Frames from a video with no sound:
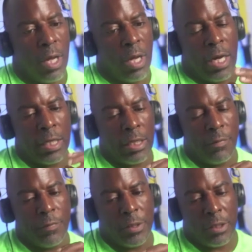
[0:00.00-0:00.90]
I
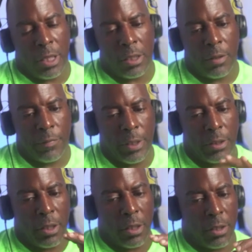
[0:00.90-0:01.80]
love
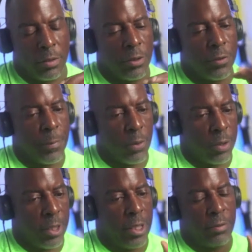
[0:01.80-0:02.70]
that you spoke
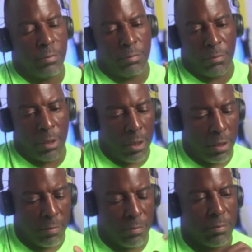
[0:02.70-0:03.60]
on that.
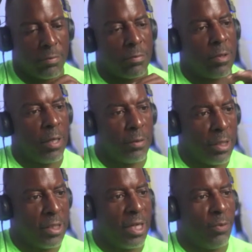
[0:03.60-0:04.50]

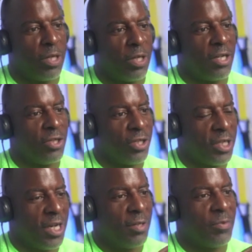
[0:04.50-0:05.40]
Again, I want to honor your
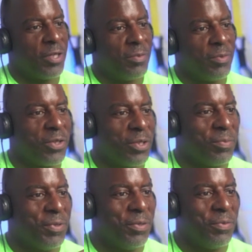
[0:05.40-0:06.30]
time, so I'm just going to
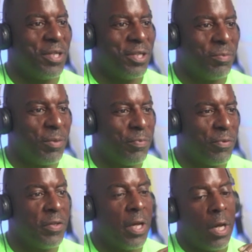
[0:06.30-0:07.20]
be a little bit
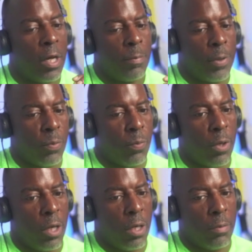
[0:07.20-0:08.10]
brief. But
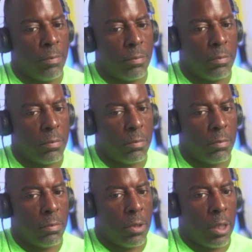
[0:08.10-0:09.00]

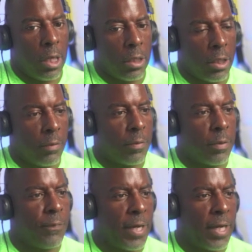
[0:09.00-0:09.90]
I love the
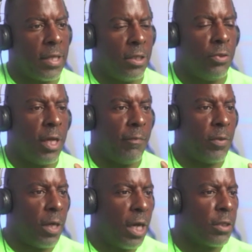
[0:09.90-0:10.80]
fact that you have
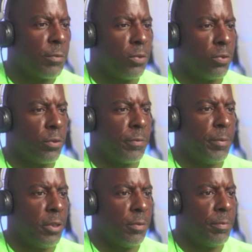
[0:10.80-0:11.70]
your entrepreneurial
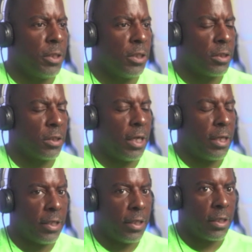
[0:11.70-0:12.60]
spirit, because I
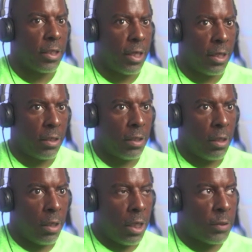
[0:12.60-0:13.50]
think that,
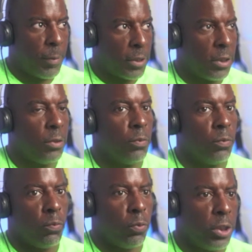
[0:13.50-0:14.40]
especially
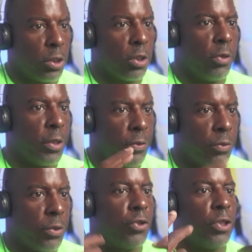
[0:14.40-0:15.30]
when you're going through
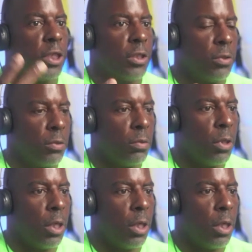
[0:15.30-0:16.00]
the traditional